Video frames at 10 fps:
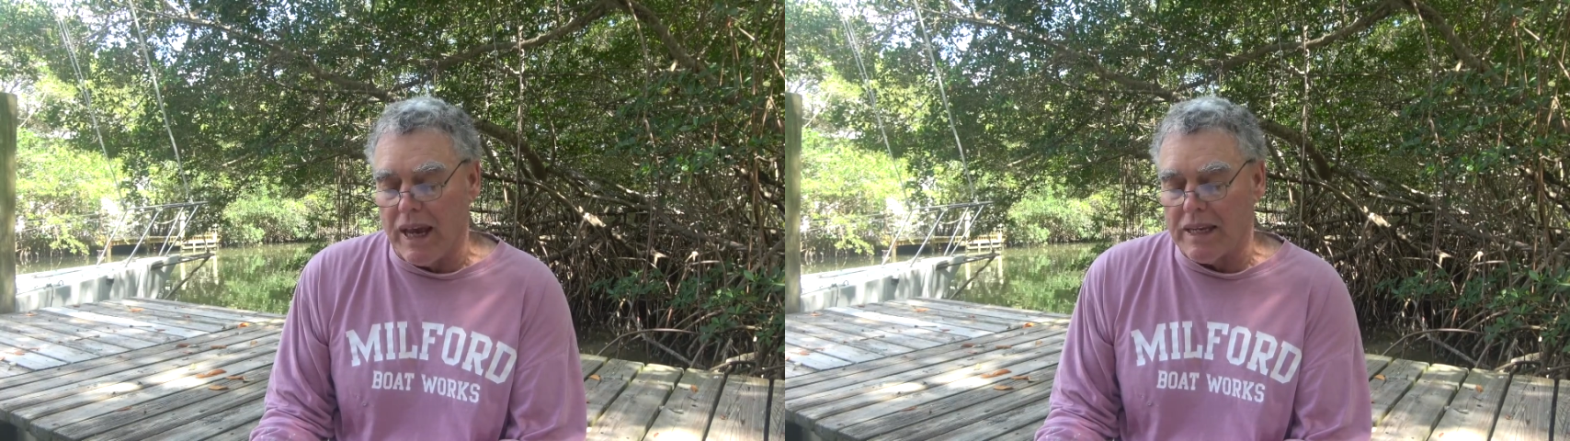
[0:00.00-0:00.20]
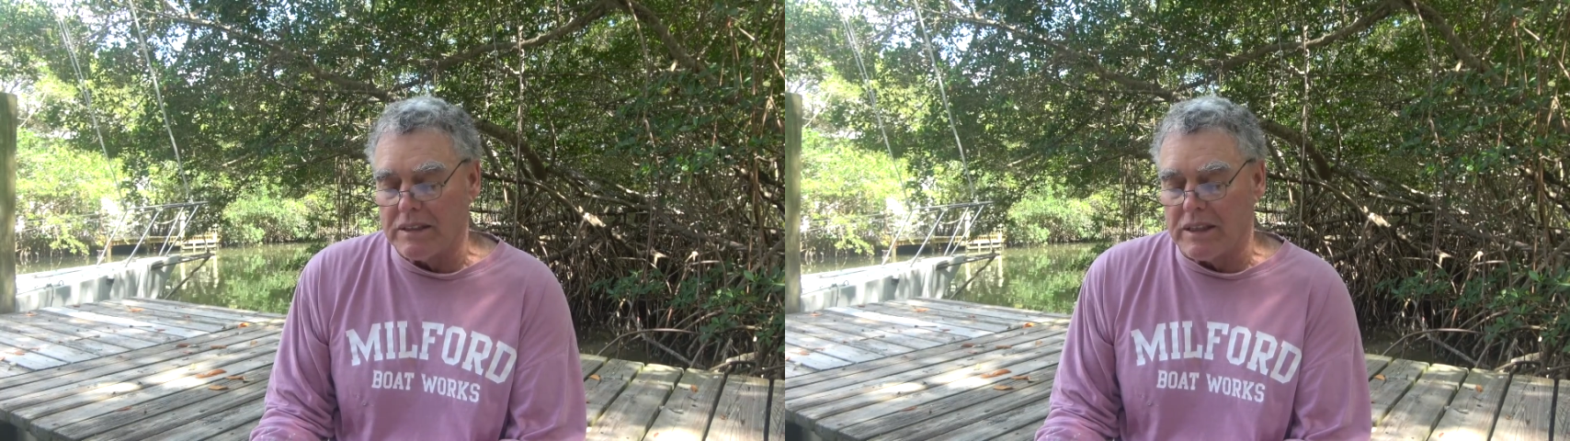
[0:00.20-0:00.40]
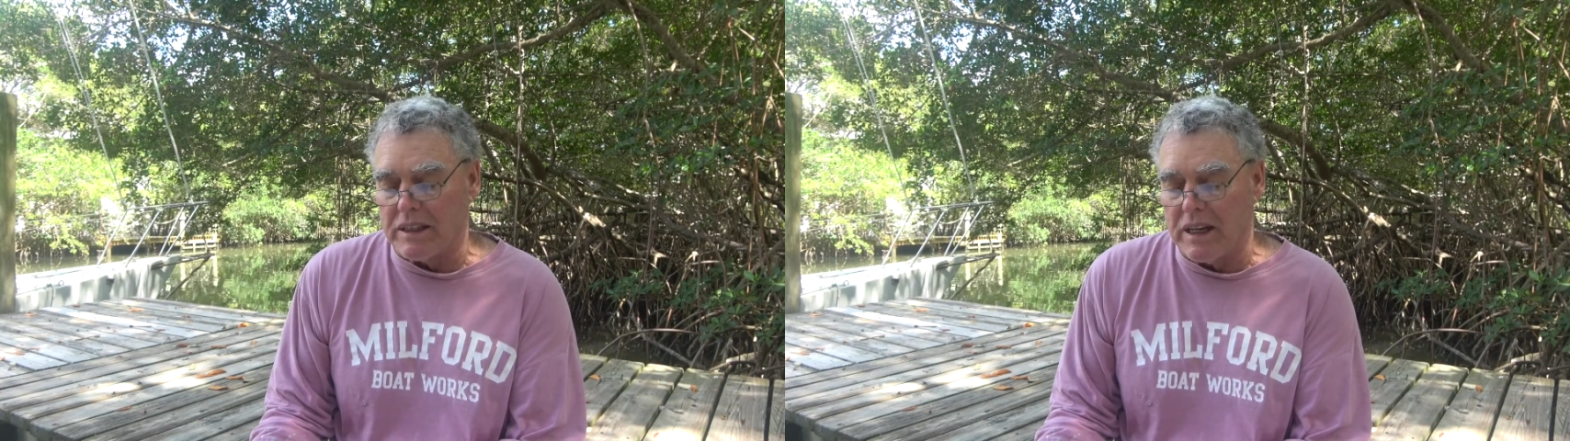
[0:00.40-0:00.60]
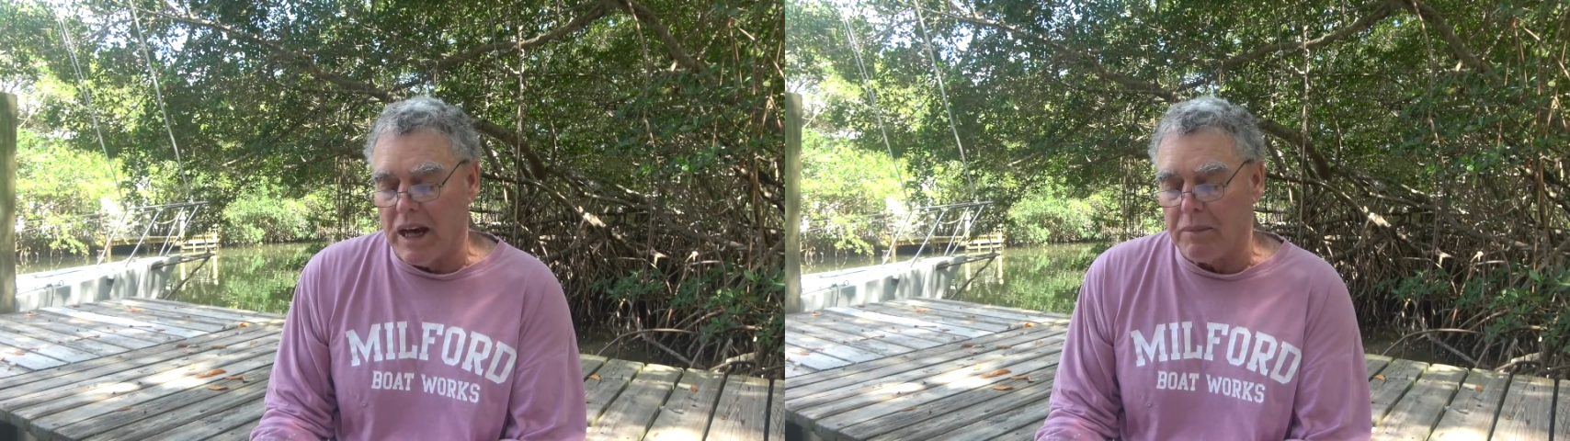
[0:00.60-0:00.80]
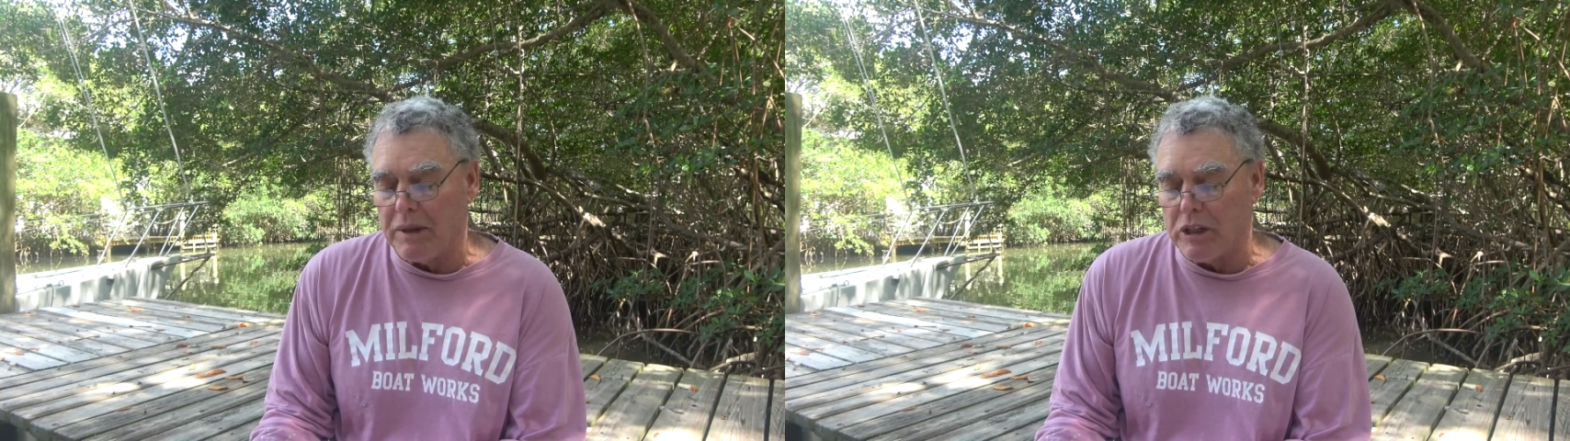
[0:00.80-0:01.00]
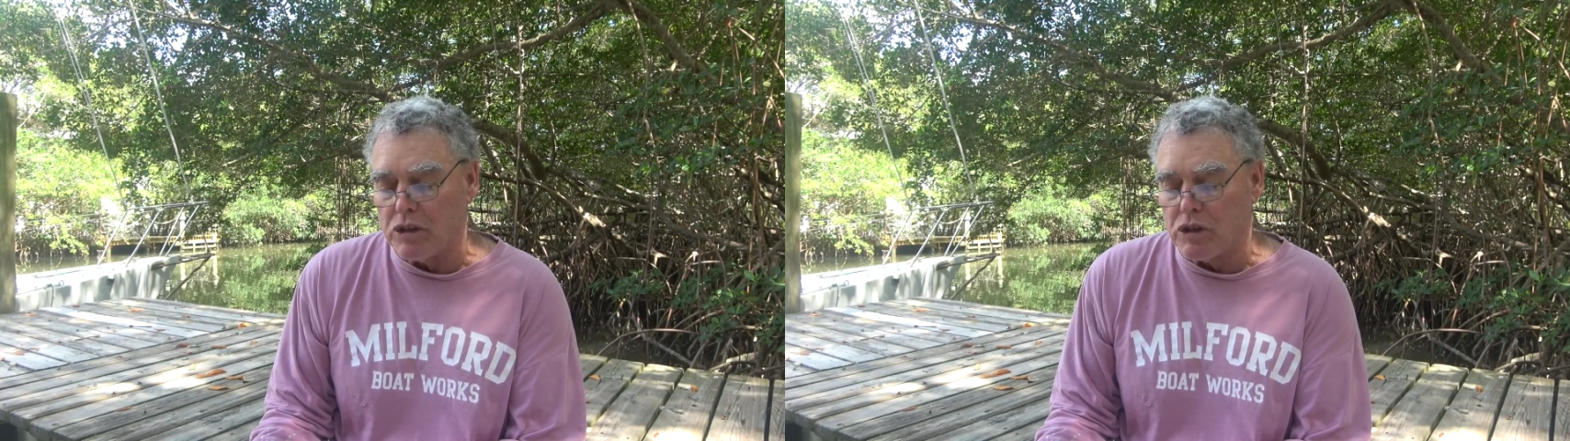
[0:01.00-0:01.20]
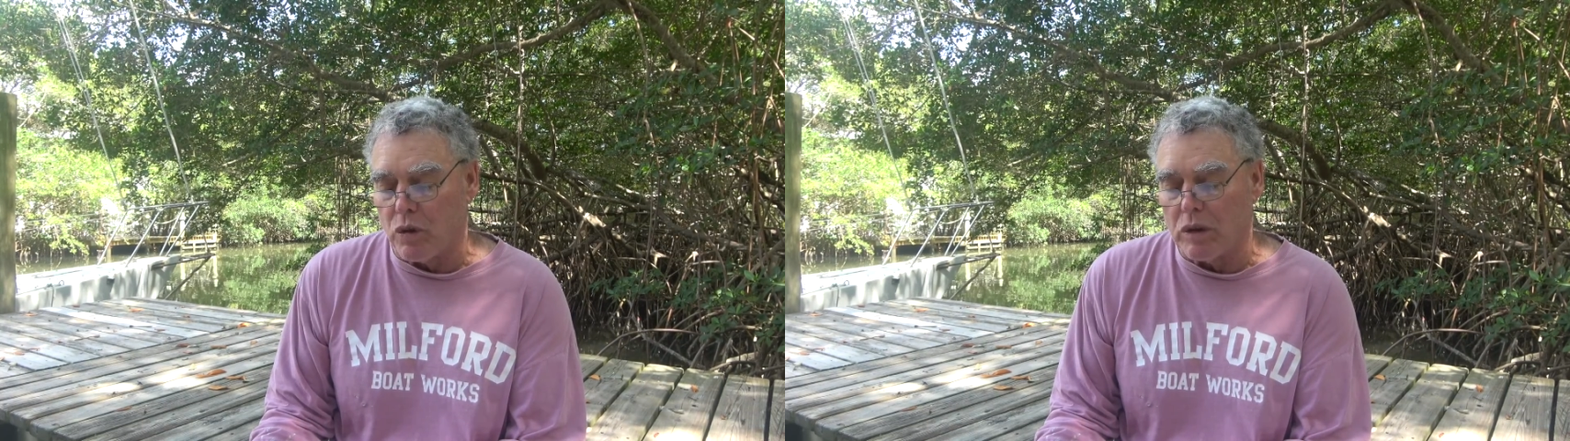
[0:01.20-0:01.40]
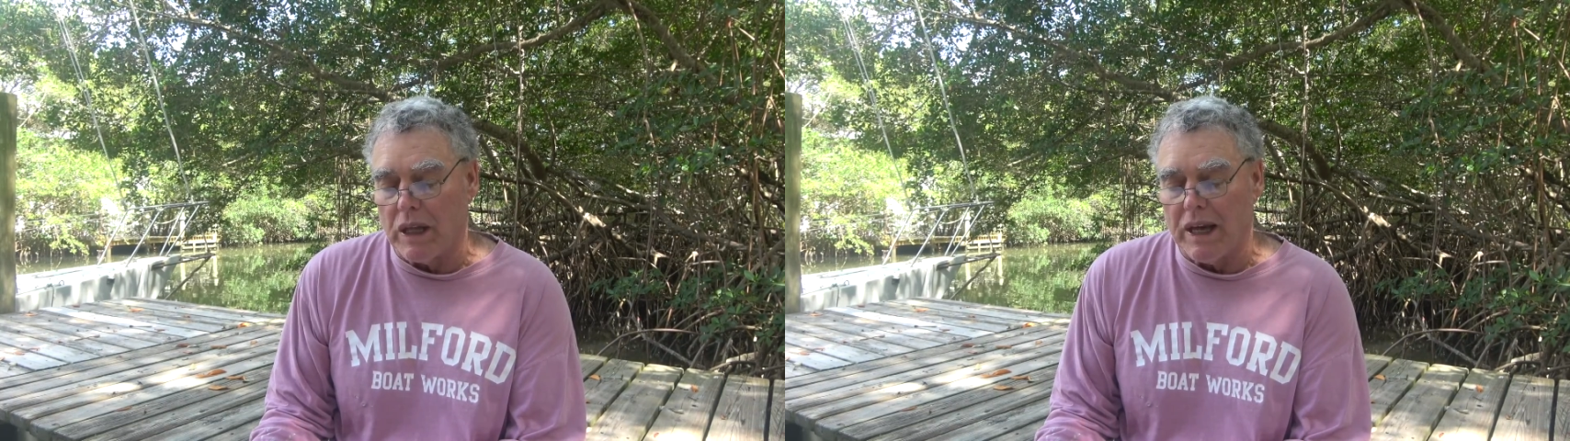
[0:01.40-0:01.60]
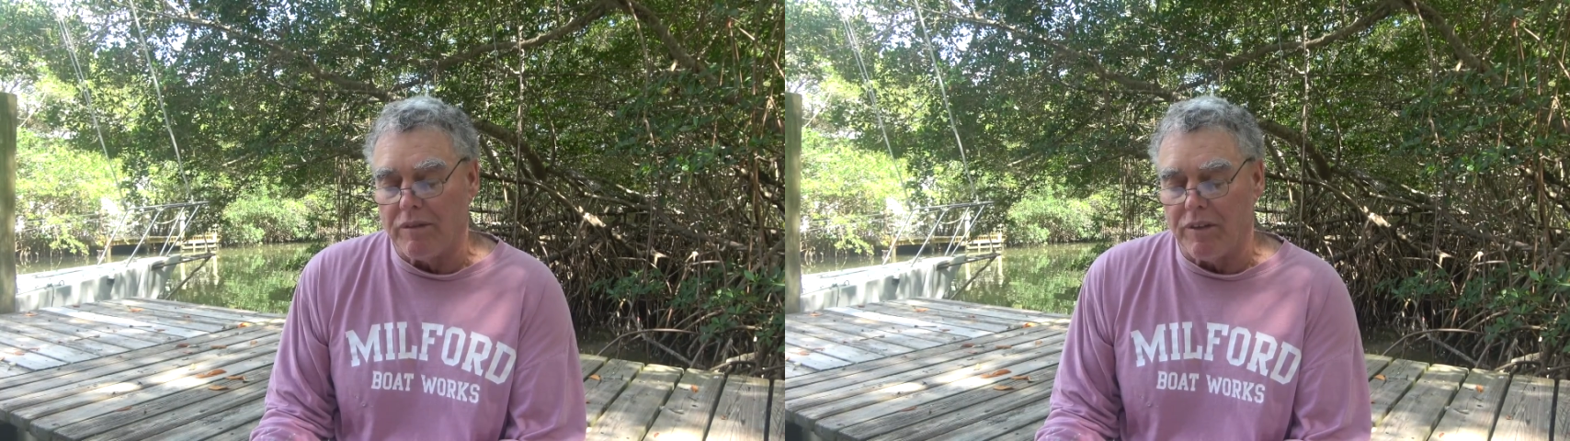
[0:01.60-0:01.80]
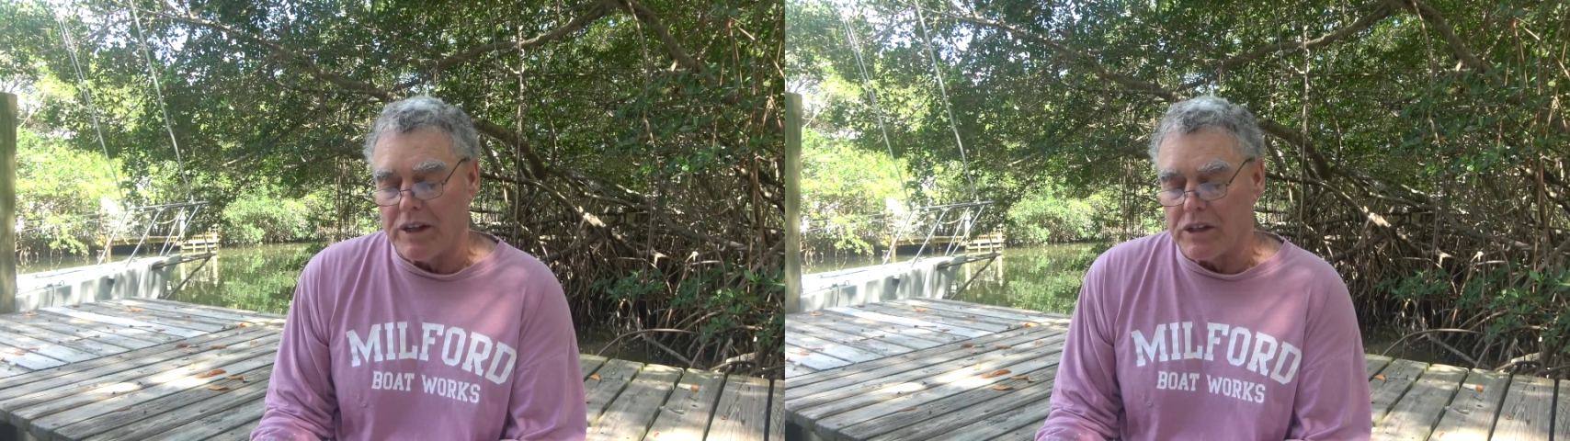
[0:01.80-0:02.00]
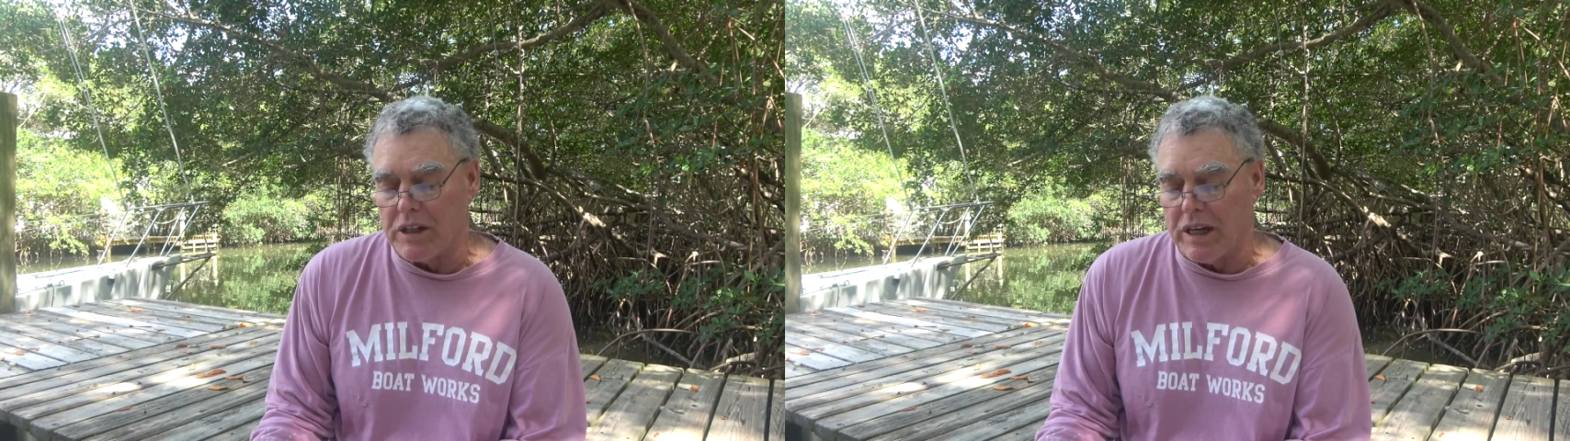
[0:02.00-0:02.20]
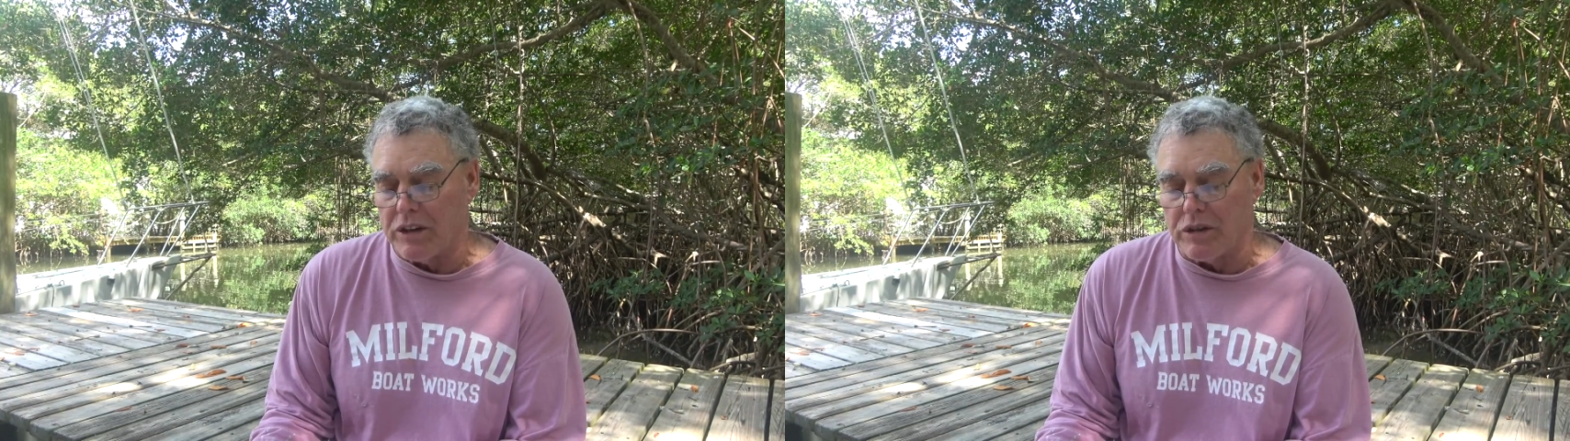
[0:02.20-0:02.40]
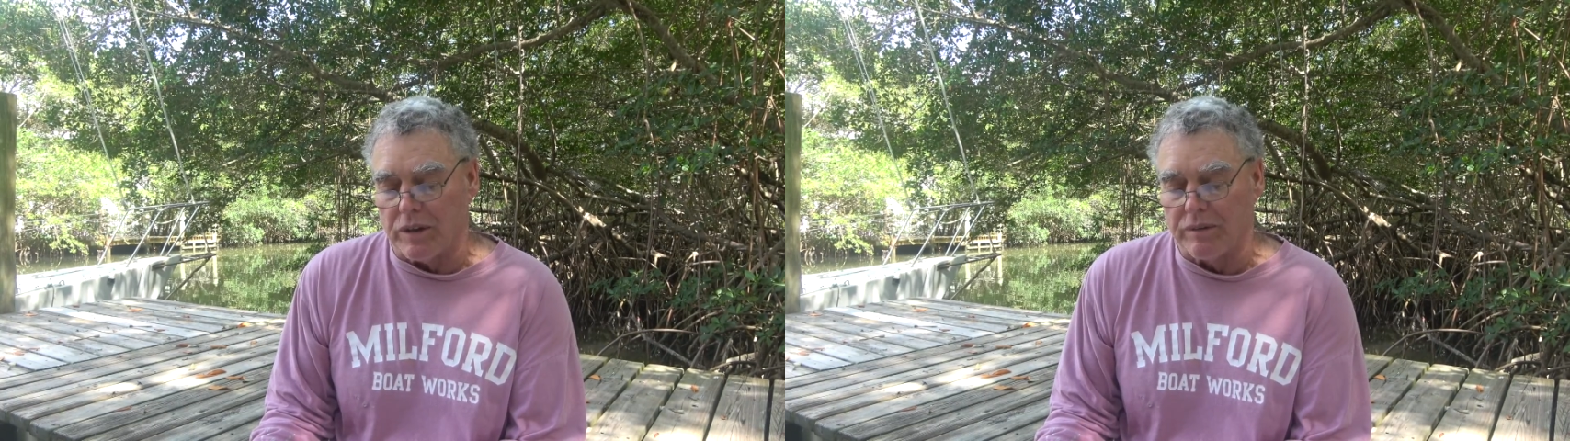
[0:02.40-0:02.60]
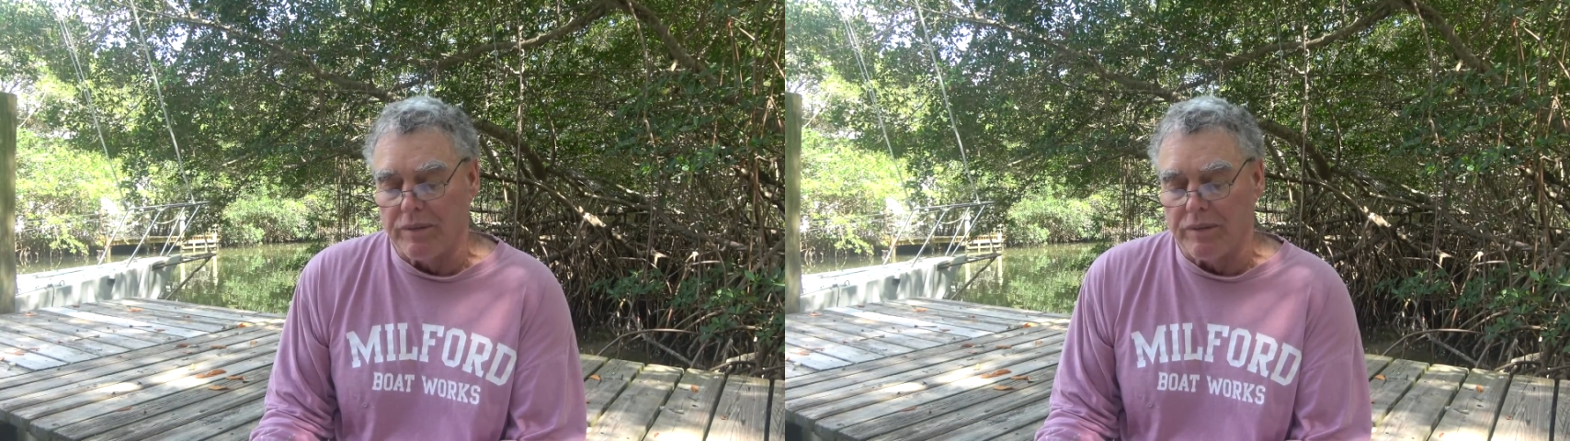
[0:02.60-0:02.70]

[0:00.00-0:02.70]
as the dominant shoreline vegetation.